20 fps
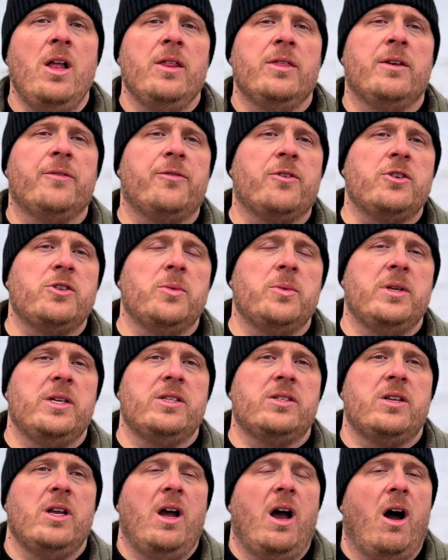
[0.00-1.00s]
The first one
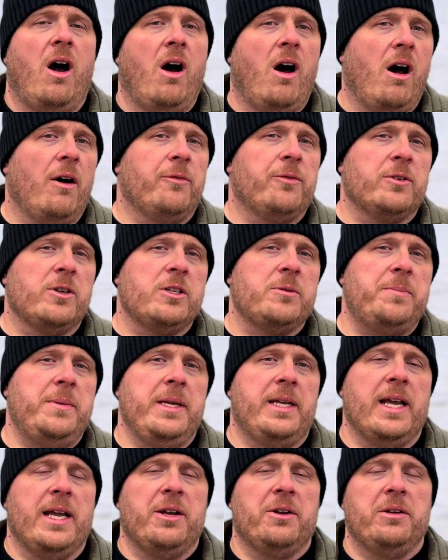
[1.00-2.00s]
is offer to
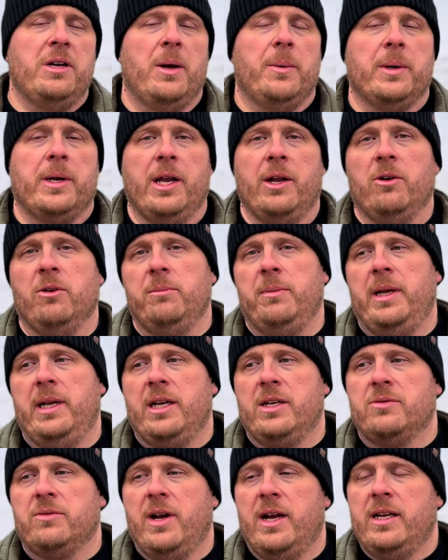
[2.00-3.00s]
speak at your networking group
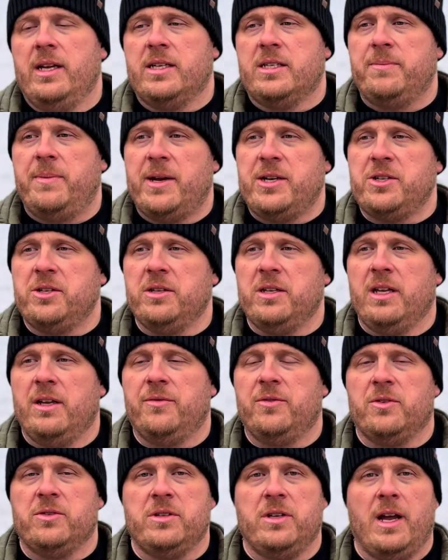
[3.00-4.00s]
meetings, right? Especially
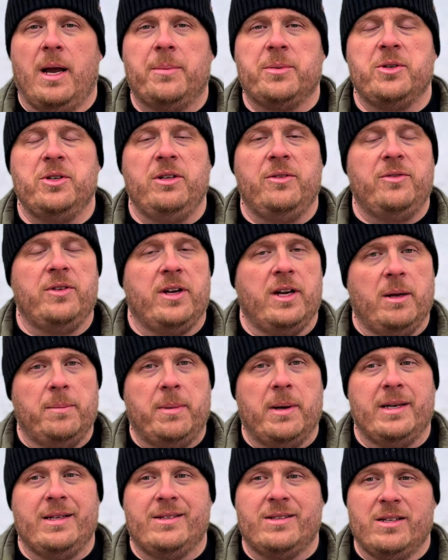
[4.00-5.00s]
if there's an opportunity for you to get
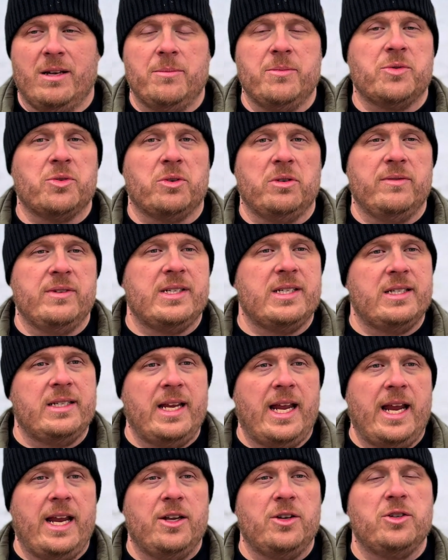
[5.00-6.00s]
up on some sort of a
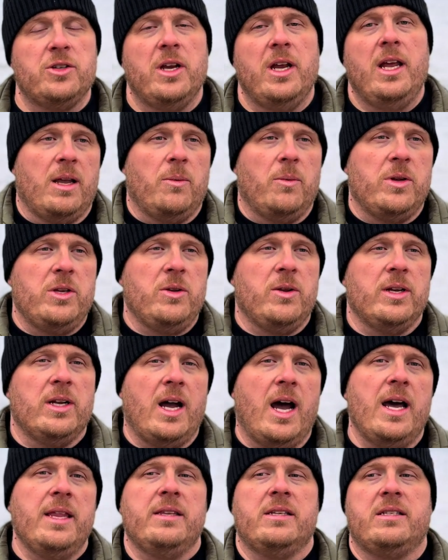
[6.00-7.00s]
stage. And when you get
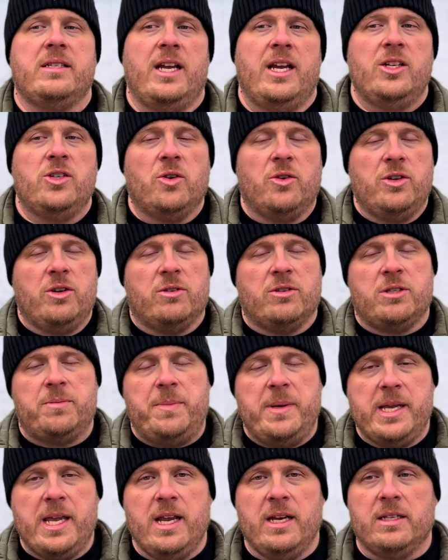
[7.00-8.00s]
on the stage or you're
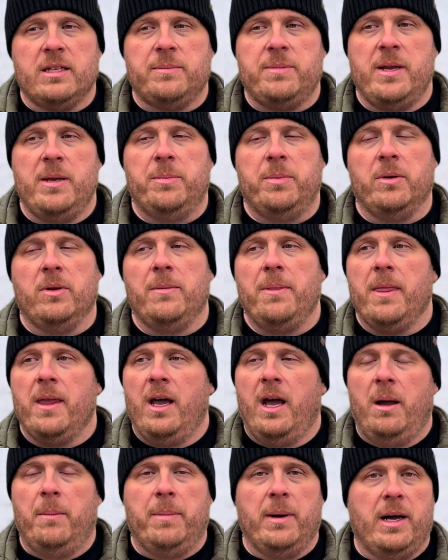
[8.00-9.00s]
speaking to people
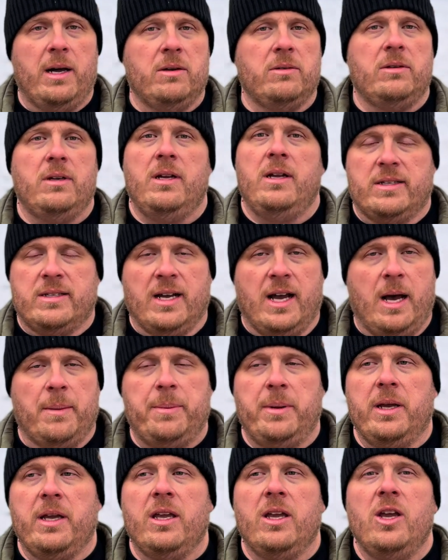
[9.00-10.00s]
about a
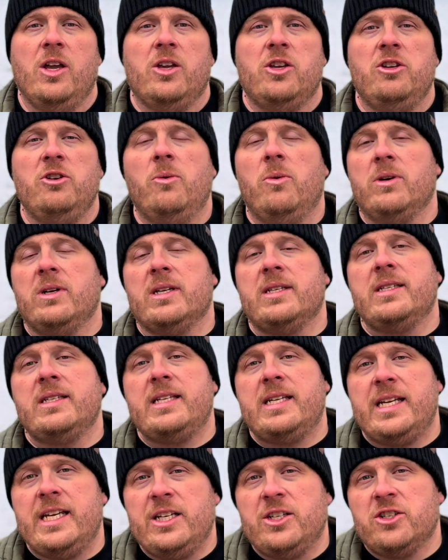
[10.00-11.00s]
topic, you want to
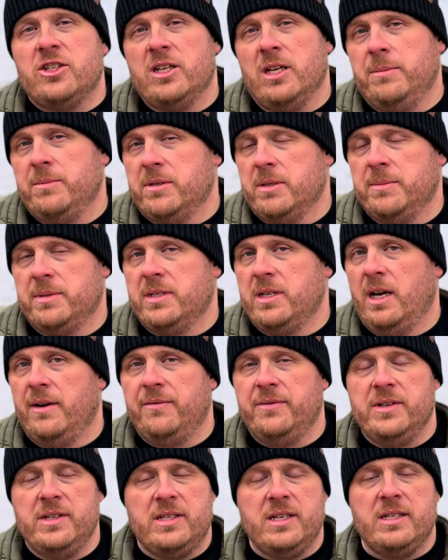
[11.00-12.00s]
teach them some stuff.
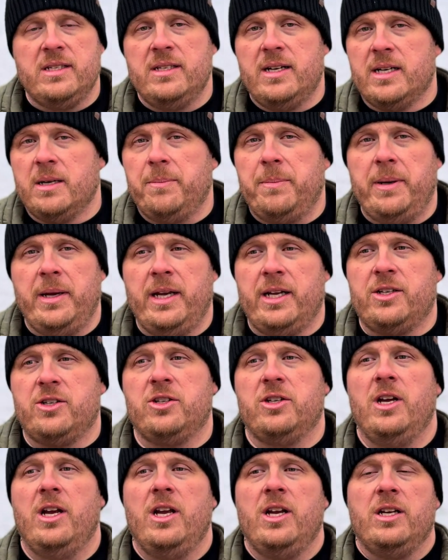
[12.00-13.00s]
This is not a
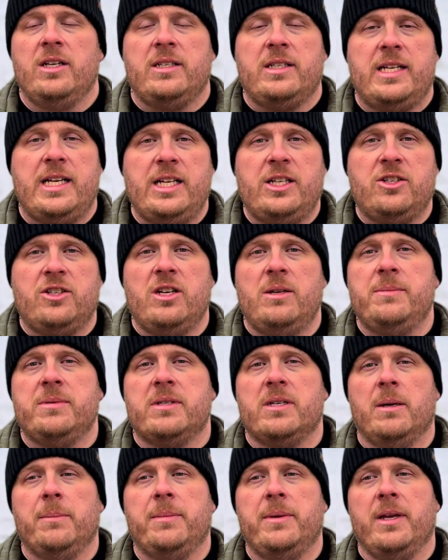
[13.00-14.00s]
pitch. Teach them
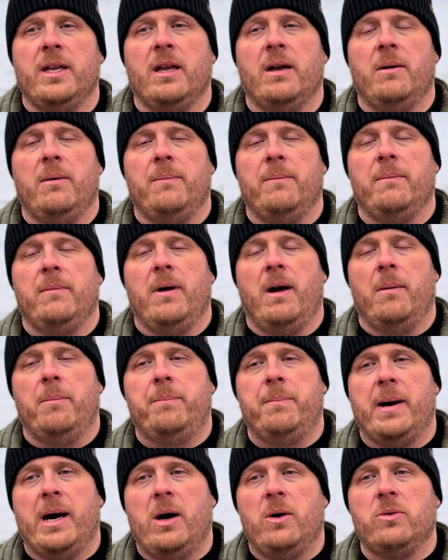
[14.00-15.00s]
something
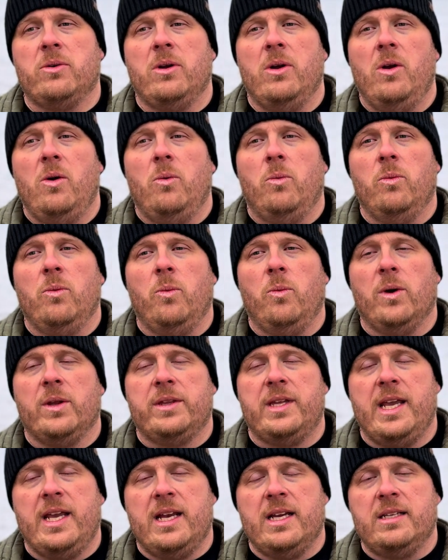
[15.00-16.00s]
about
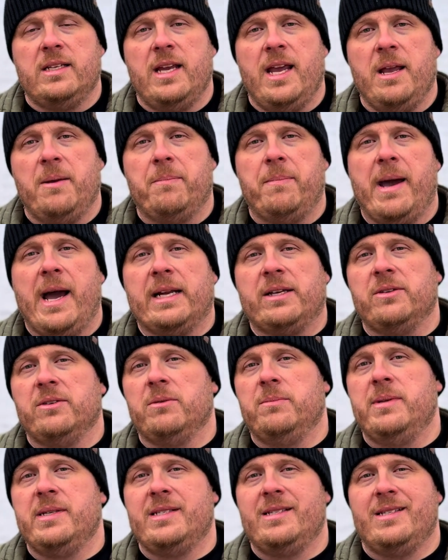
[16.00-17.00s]
what they can take back to
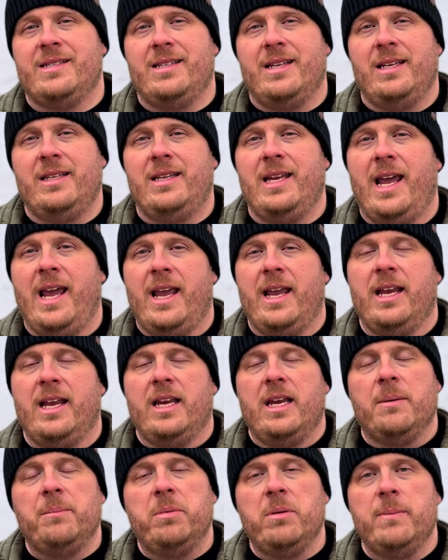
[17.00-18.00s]
their business today,
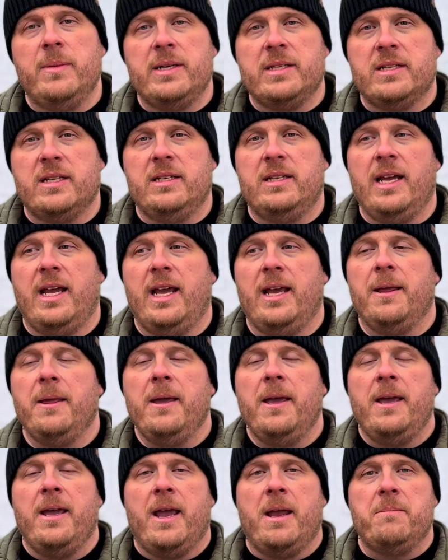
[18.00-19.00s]
implement today,
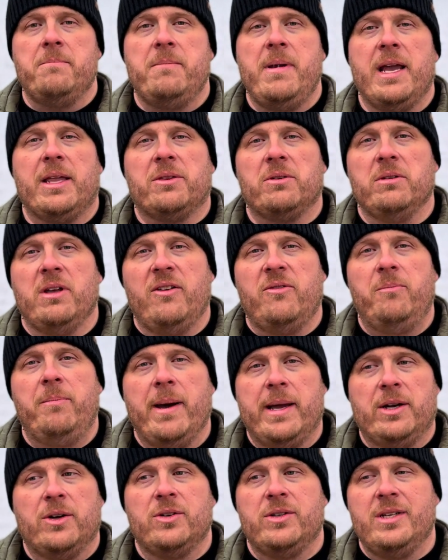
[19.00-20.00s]
and make their life
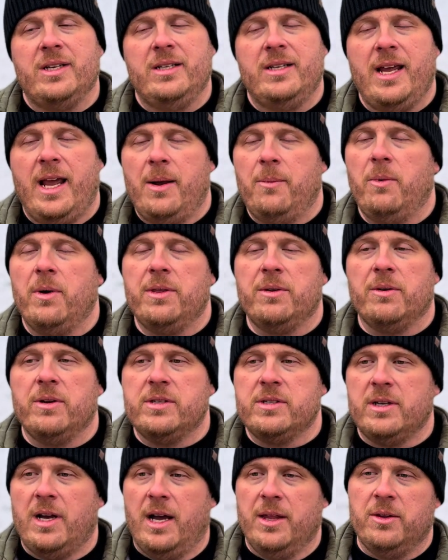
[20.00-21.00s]
better today, whether
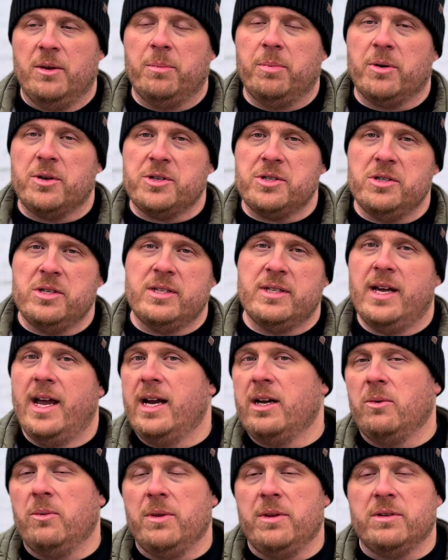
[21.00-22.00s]
it's on their personal
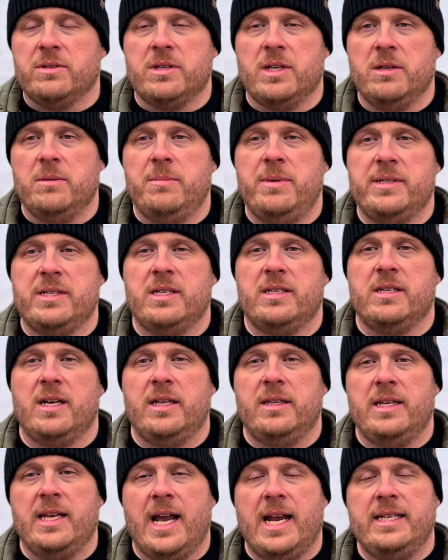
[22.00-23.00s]
side or whether it's on the business
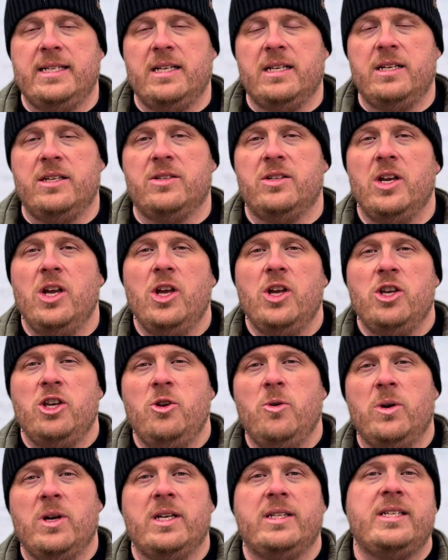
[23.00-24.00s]
side. The idea is
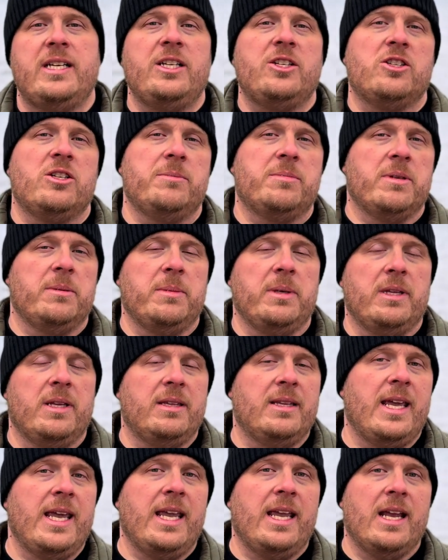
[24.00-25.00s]
you want to teach them something
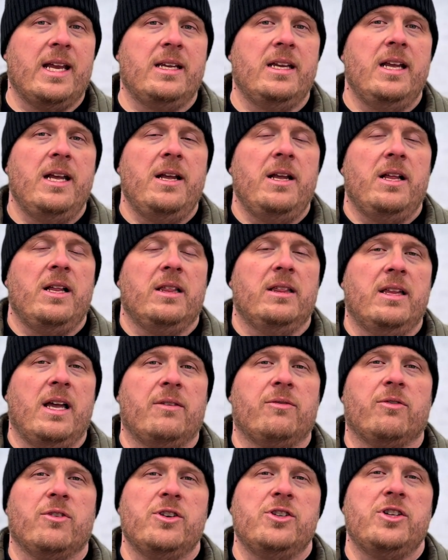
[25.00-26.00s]
that they can
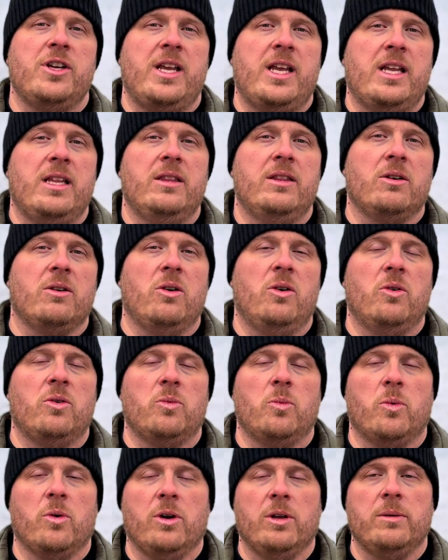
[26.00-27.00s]
leverage in their
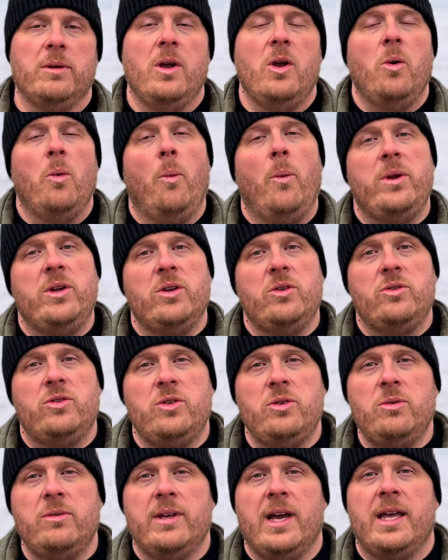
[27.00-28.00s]
own world. When you
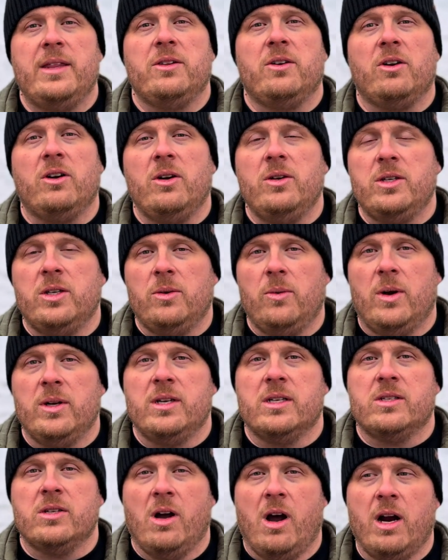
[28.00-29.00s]
do that, they're going to want
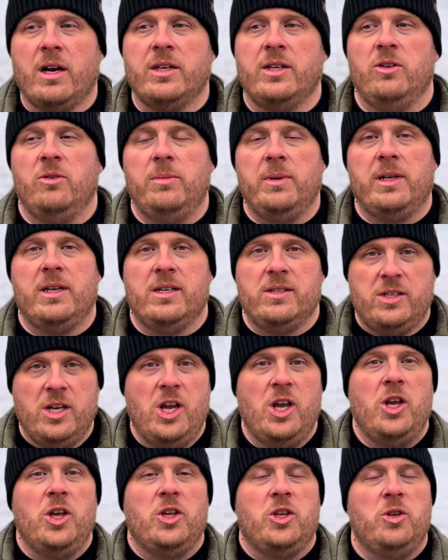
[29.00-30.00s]
to talk to you because
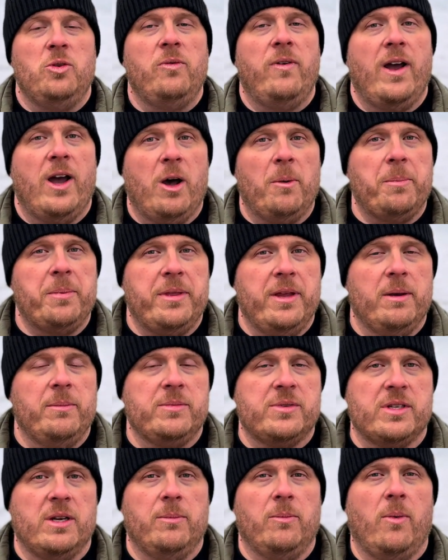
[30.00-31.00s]
you've helped them
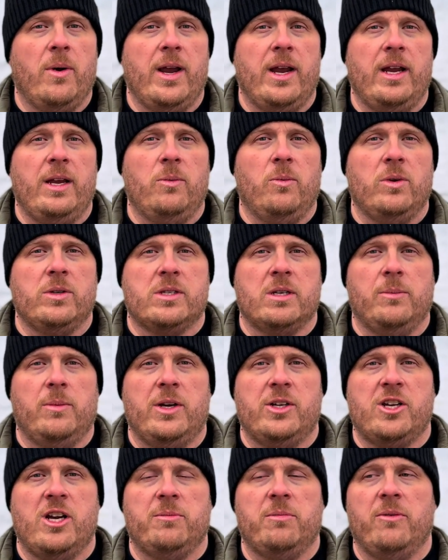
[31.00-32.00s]
some way,
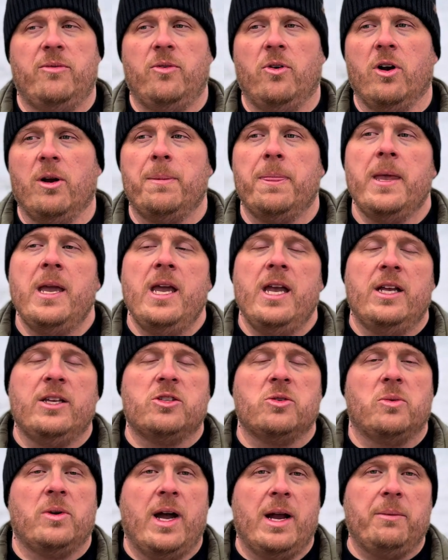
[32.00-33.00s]
shape, or form. And
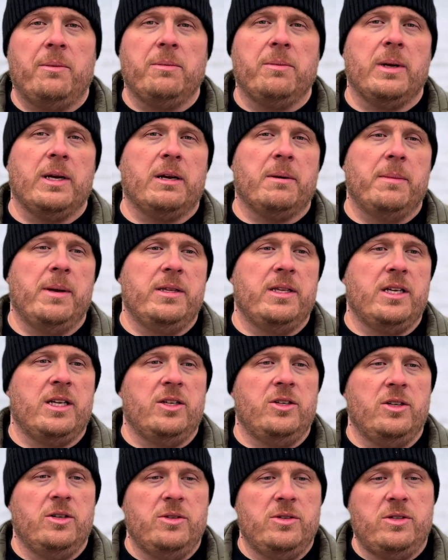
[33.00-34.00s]
so what I would recommend that you
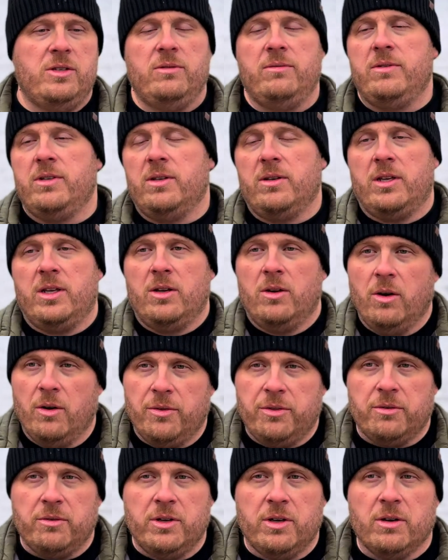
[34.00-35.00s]
do is you go
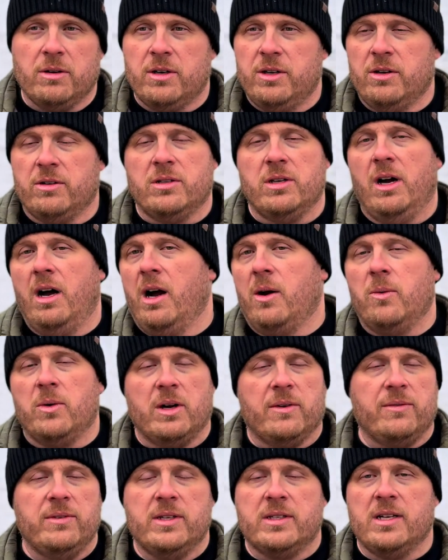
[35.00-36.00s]
through your talk,
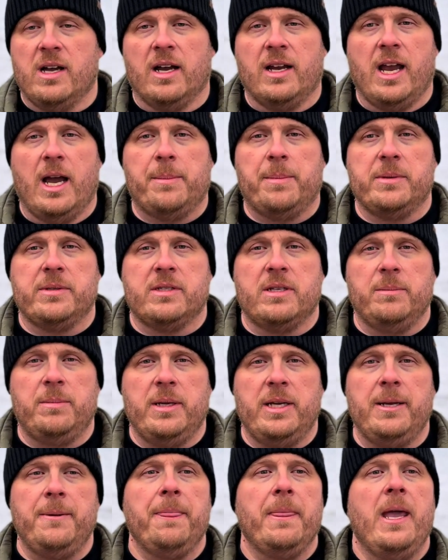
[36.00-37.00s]
whatever the talk happens to
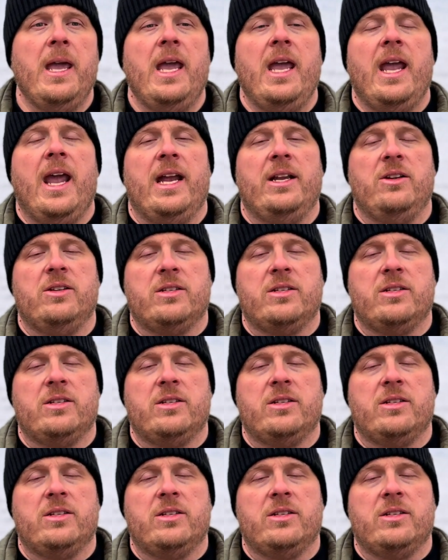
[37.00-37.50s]
be, and you